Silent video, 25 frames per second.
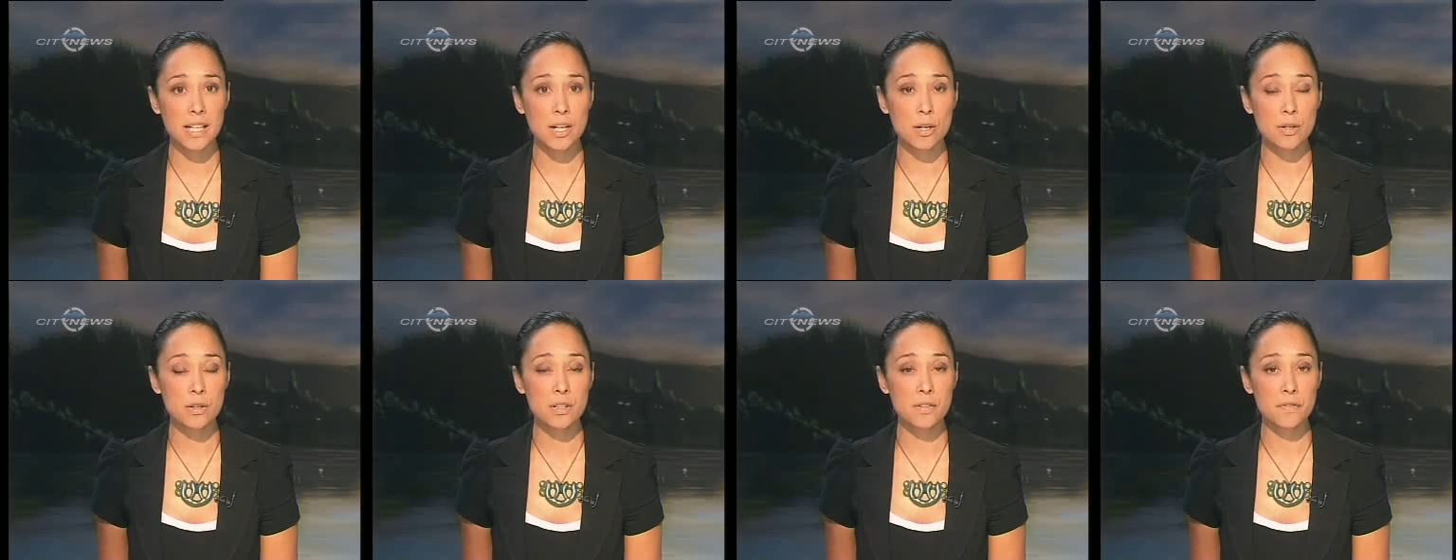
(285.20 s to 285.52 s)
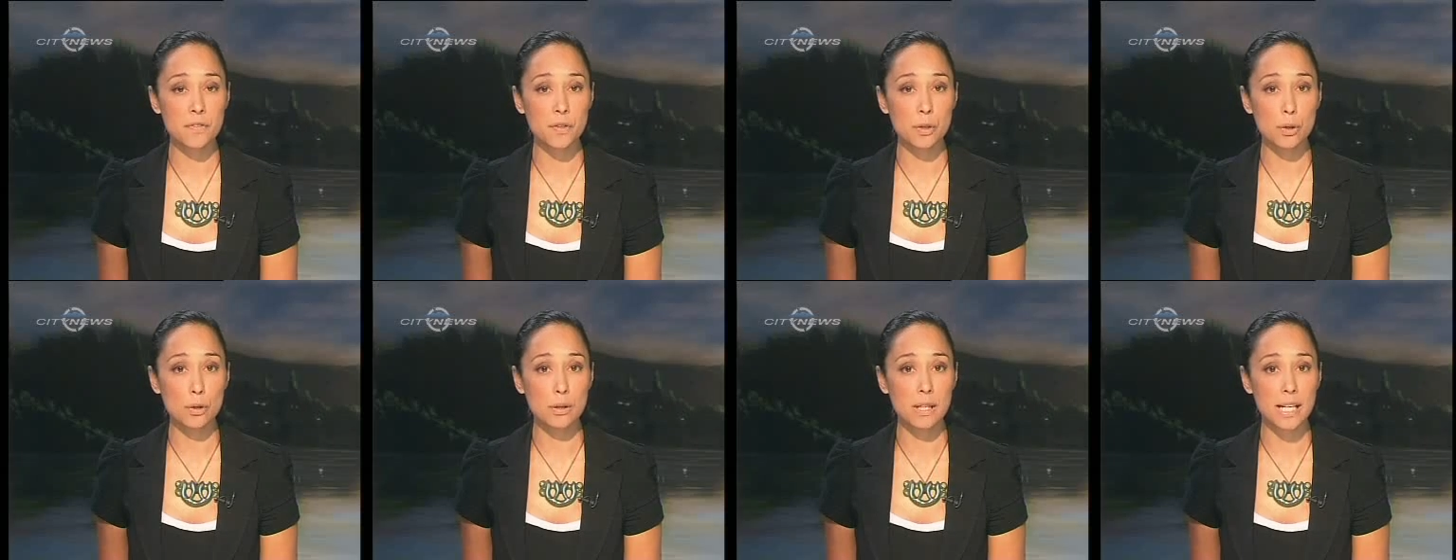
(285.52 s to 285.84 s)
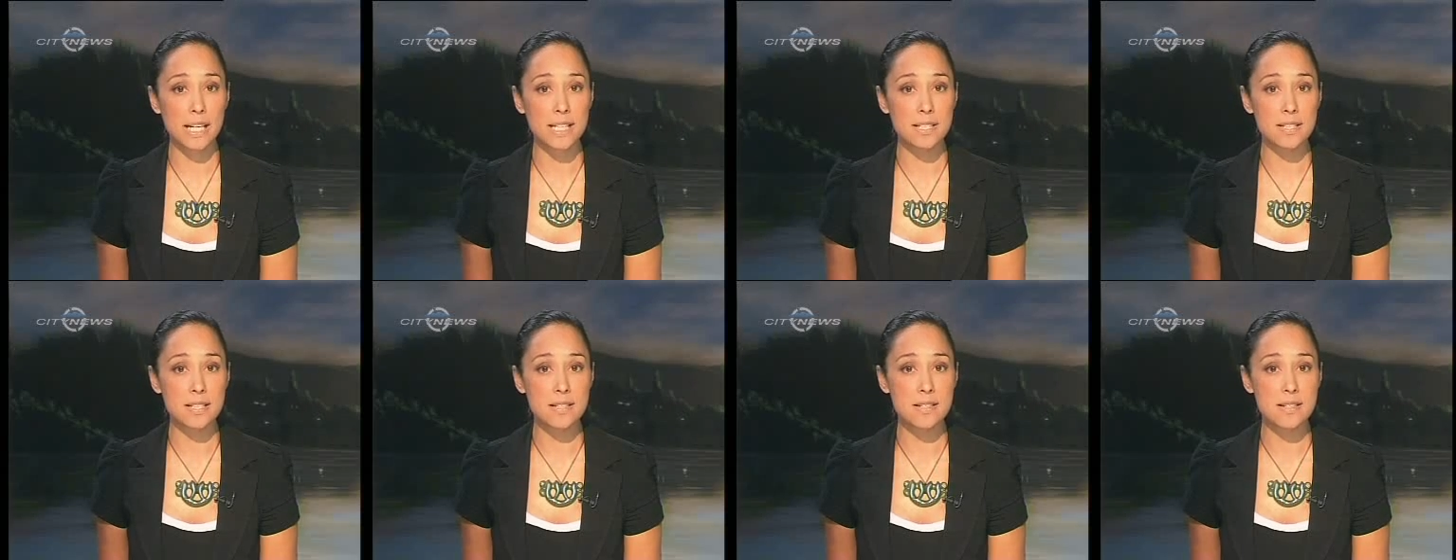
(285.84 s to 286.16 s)
on the View
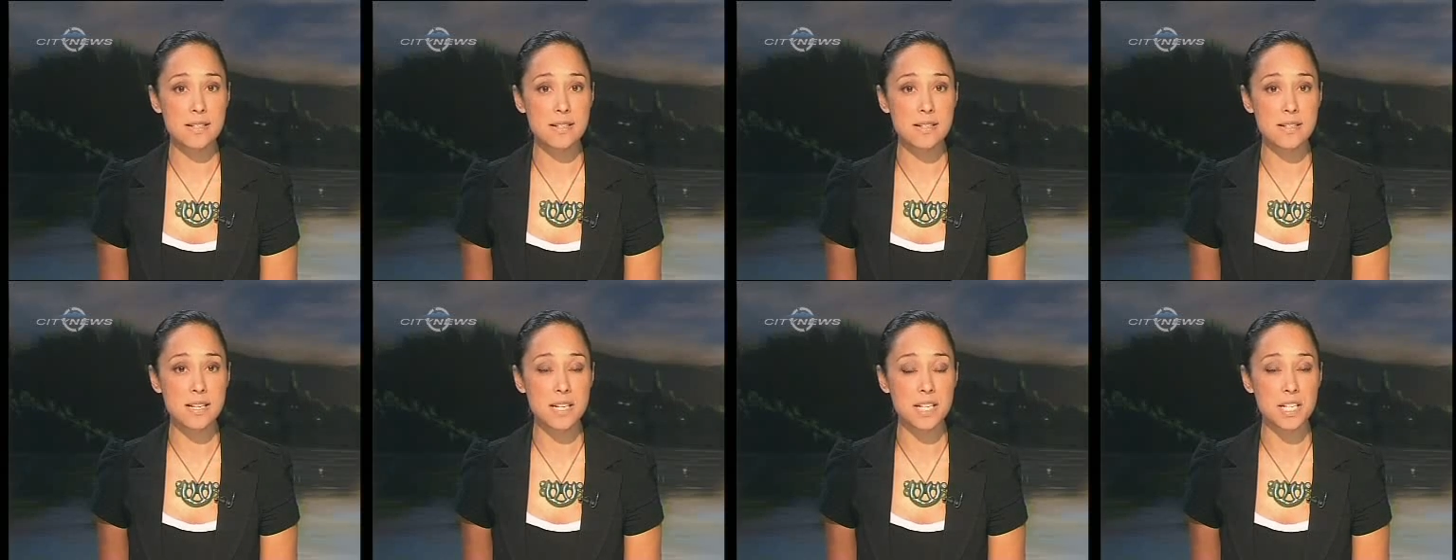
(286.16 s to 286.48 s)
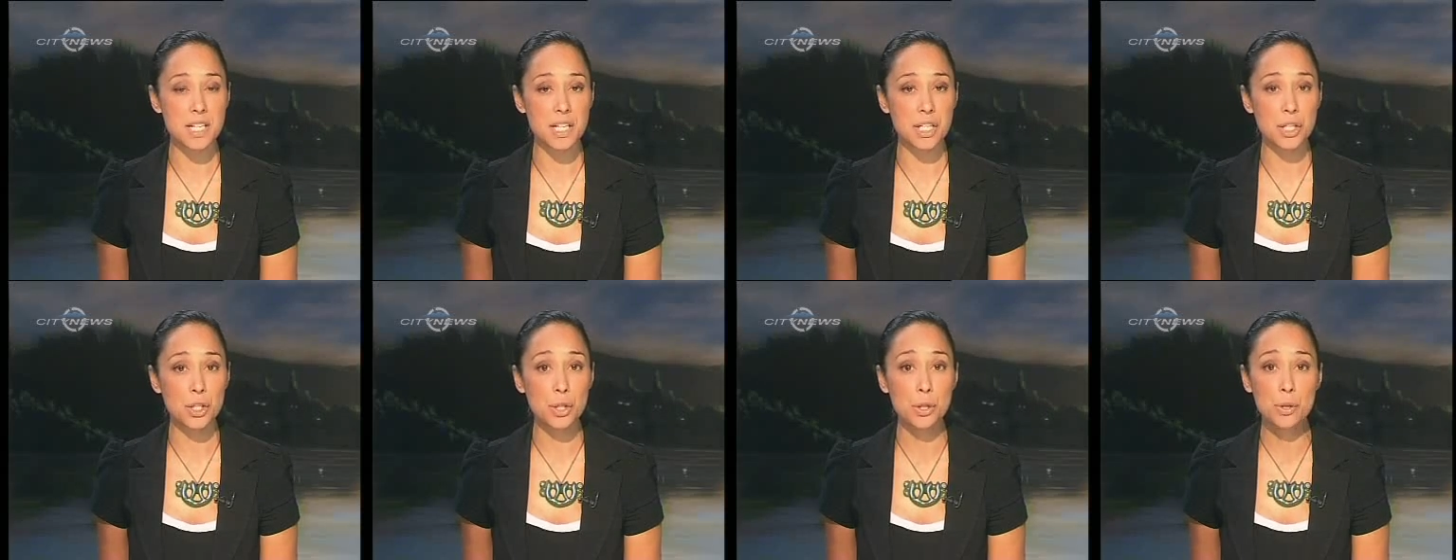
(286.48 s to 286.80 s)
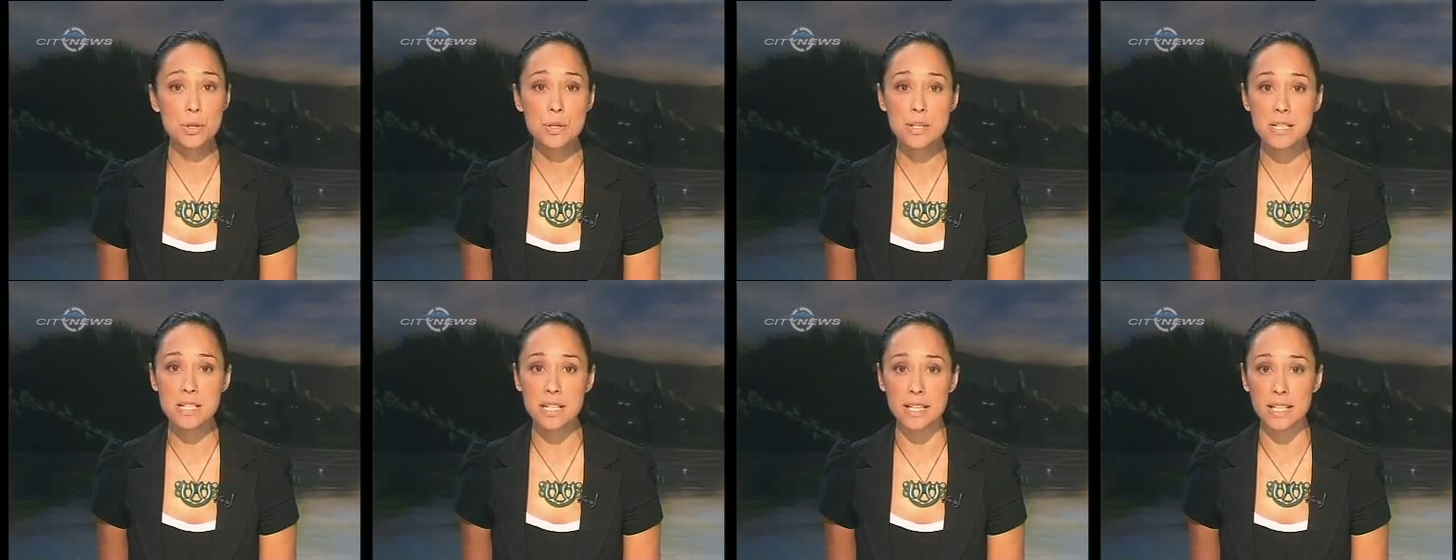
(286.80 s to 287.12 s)
Latest City
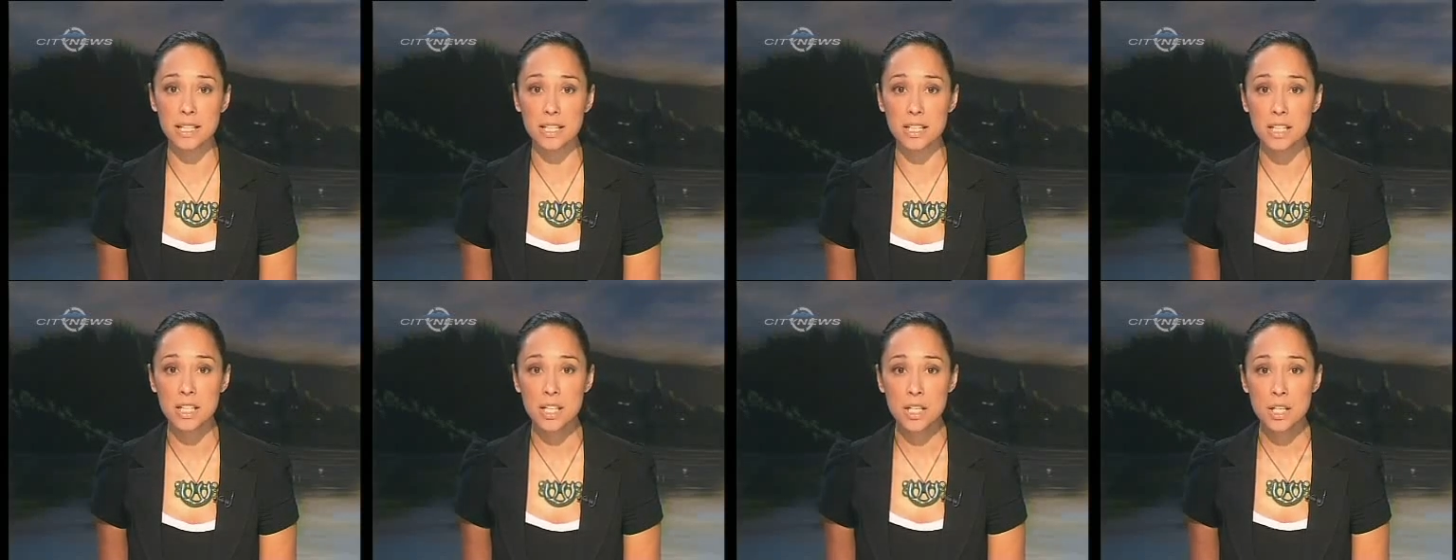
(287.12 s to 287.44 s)
News link.